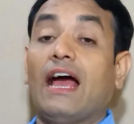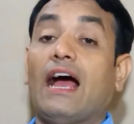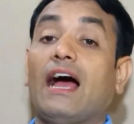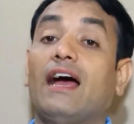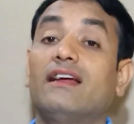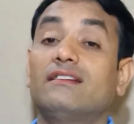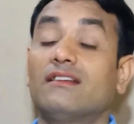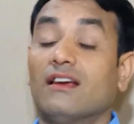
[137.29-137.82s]

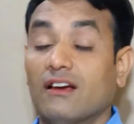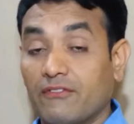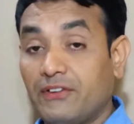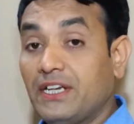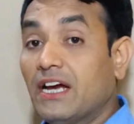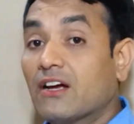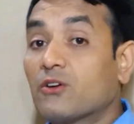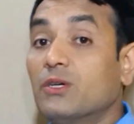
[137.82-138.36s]
and
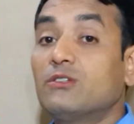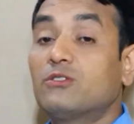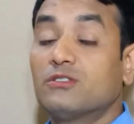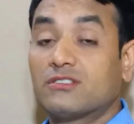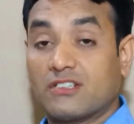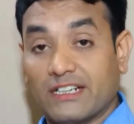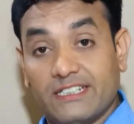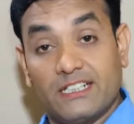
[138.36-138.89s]
we are going to
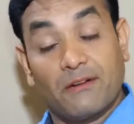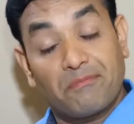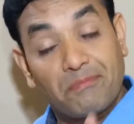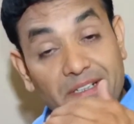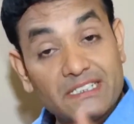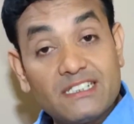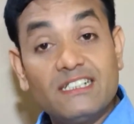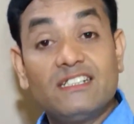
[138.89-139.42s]
study the
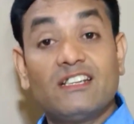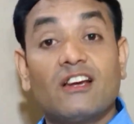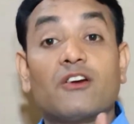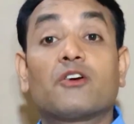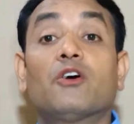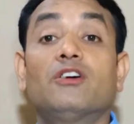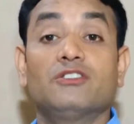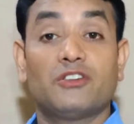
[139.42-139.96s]
present
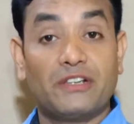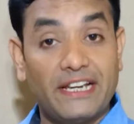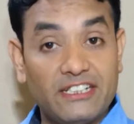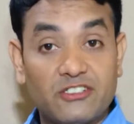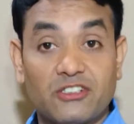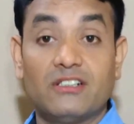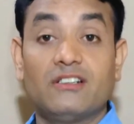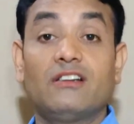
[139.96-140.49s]

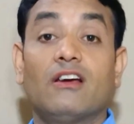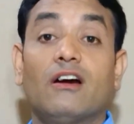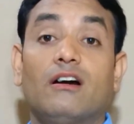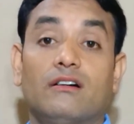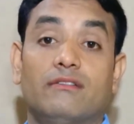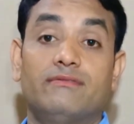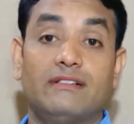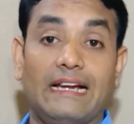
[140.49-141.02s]
conjugation
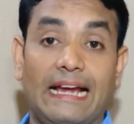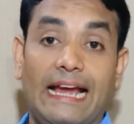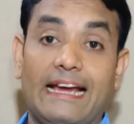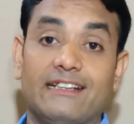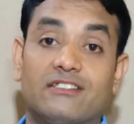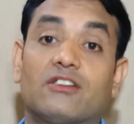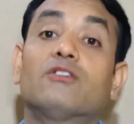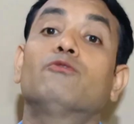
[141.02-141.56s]
of
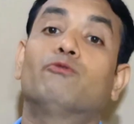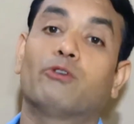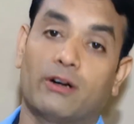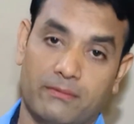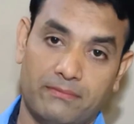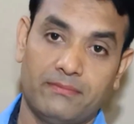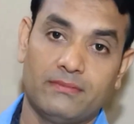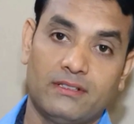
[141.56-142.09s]
être
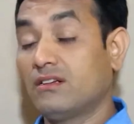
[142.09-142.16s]
verb.